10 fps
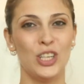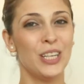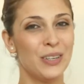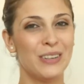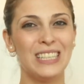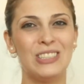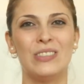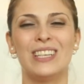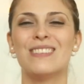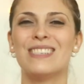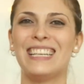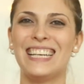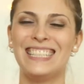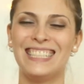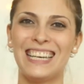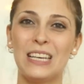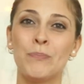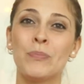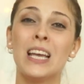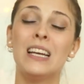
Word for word: January two thousand eighteen.